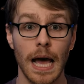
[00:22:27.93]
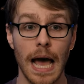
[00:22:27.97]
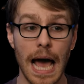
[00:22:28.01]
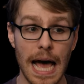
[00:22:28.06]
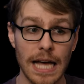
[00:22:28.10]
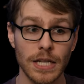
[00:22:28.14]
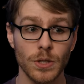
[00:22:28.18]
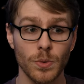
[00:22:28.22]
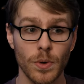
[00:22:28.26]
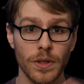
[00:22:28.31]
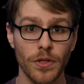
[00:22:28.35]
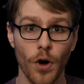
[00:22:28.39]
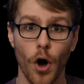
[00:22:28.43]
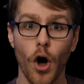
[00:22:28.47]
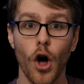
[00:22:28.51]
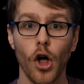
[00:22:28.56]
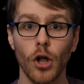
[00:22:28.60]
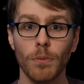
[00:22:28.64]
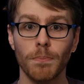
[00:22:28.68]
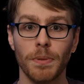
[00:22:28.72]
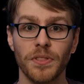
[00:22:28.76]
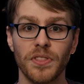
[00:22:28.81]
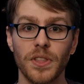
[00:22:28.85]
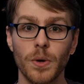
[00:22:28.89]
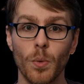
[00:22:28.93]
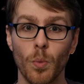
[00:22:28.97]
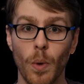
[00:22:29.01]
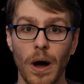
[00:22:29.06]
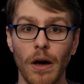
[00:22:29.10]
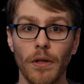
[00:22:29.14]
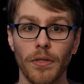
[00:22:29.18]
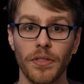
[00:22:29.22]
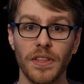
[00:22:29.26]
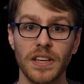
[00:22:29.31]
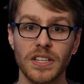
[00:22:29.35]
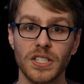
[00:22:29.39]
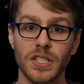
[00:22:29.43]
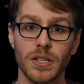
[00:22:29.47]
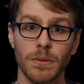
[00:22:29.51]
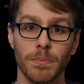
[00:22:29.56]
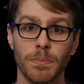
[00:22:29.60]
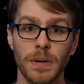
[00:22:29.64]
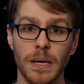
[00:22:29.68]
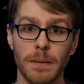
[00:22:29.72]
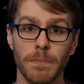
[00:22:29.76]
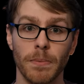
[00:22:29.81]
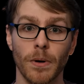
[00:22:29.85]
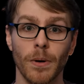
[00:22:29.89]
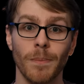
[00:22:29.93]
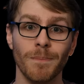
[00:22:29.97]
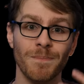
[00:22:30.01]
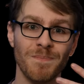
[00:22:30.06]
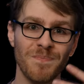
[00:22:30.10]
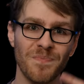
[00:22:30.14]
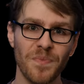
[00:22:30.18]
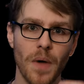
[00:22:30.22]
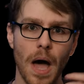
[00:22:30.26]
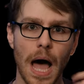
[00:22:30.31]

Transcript: As with all but the wealthiest of people,